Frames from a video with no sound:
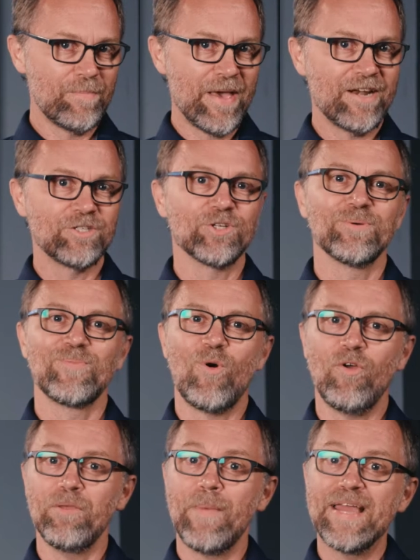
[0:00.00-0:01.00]
manager
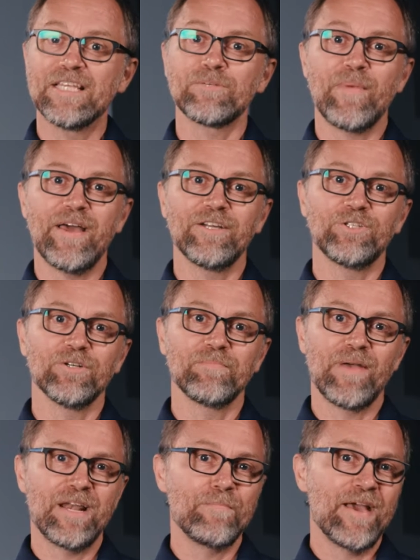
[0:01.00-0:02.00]
or the maintenance manager
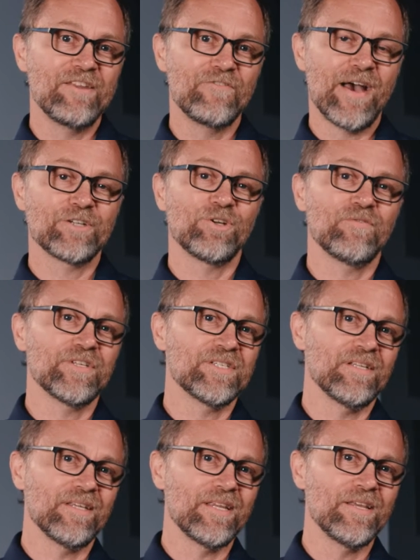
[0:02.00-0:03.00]
at a manufacturing
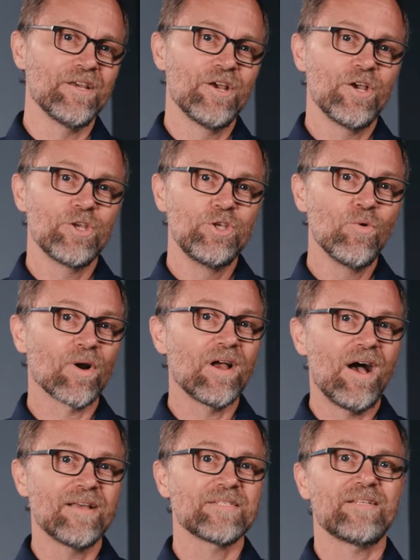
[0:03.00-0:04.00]
facility, you are
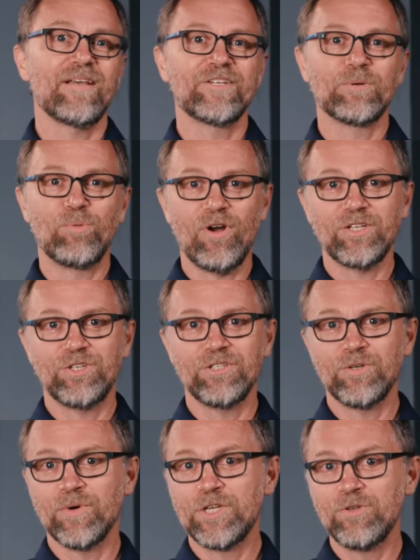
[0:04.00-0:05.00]
constantly under pressure
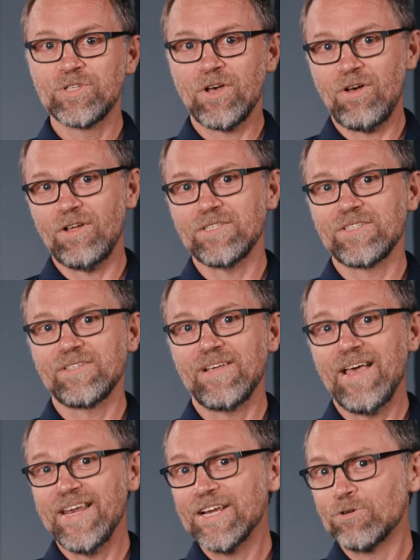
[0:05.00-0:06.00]
to reduce costs
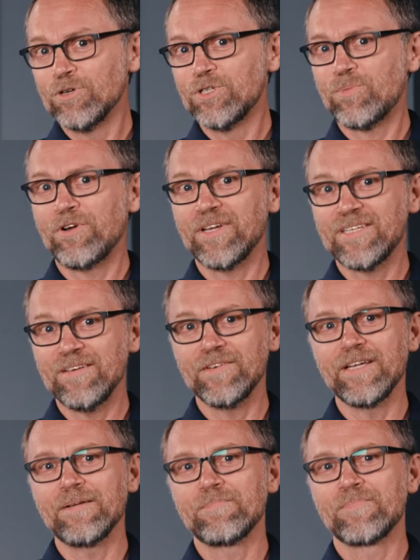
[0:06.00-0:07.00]
and increase
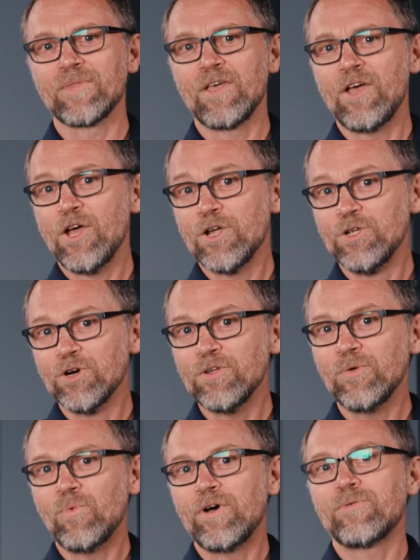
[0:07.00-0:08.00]
productivity. You're
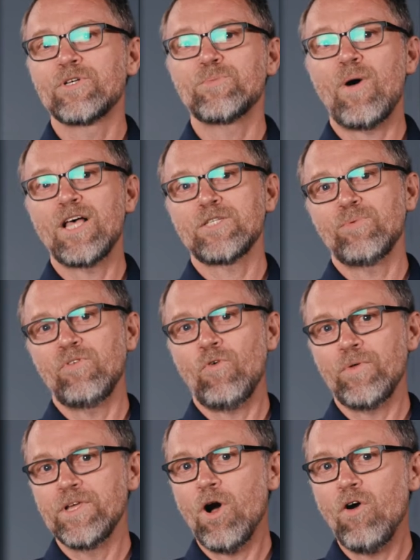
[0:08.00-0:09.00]
the one responsible
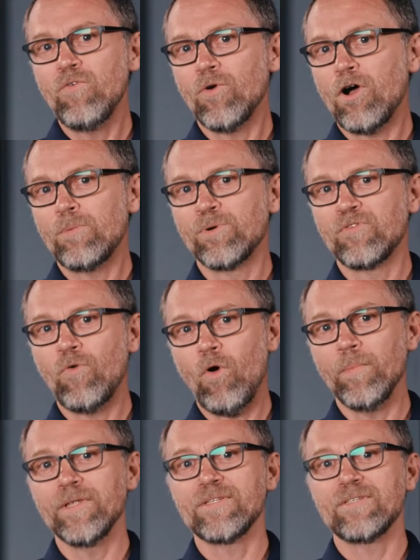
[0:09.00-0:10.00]
for the overall
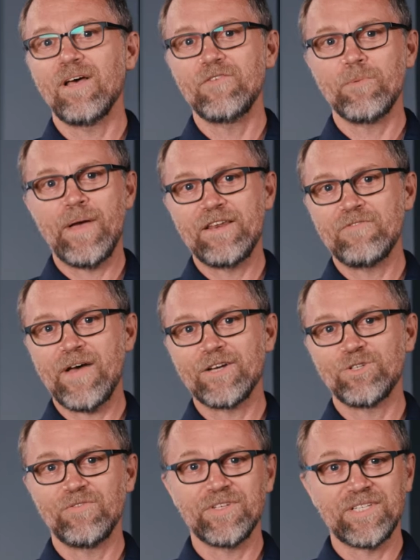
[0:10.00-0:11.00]
performance of your
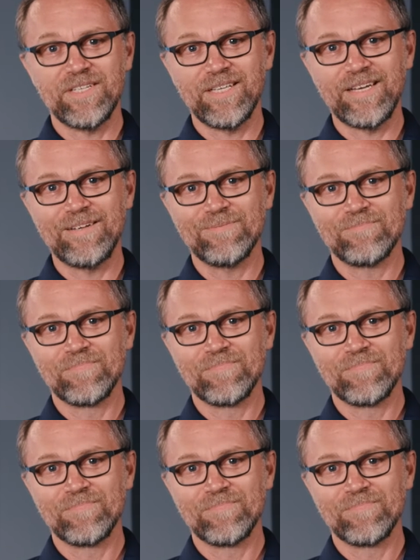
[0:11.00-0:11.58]
manufacturing facility.